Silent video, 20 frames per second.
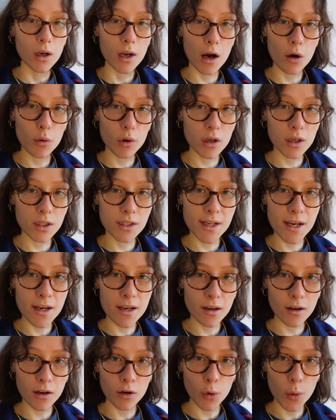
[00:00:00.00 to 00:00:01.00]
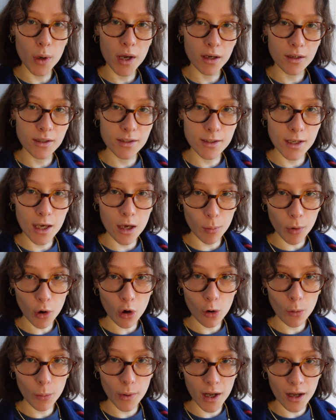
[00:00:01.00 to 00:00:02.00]
Now we're gonna take a quick skip,
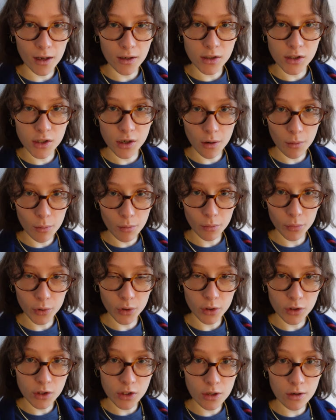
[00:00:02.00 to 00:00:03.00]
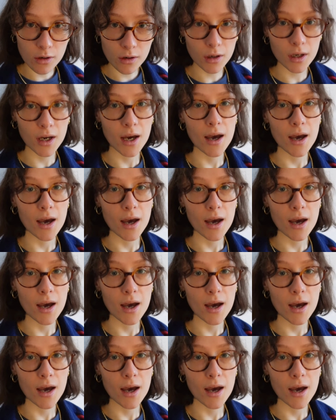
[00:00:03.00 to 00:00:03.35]
hop and jump to look